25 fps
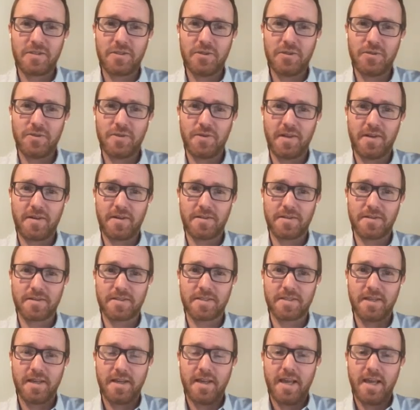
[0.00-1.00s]
2
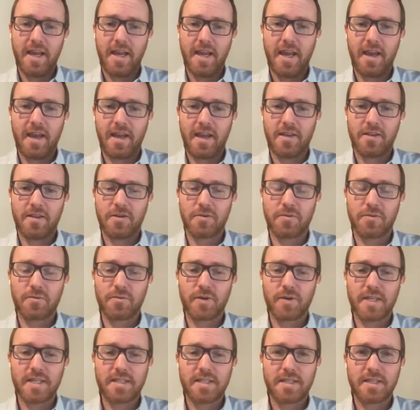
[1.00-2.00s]
years. Yeah, the
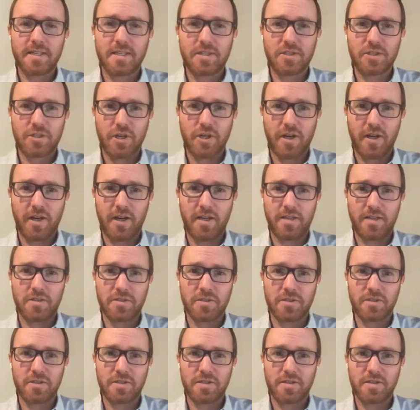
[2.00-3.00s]
risk has
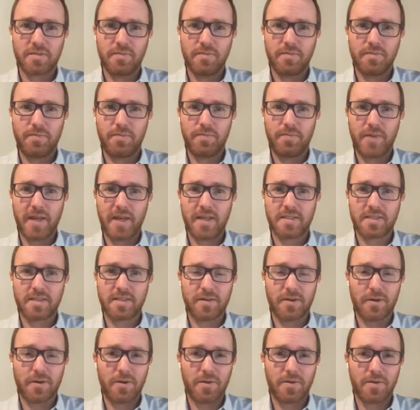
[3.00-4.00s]
changed based
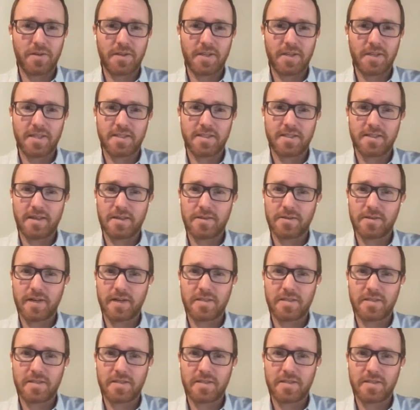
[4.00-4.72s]
on all the things that Dr.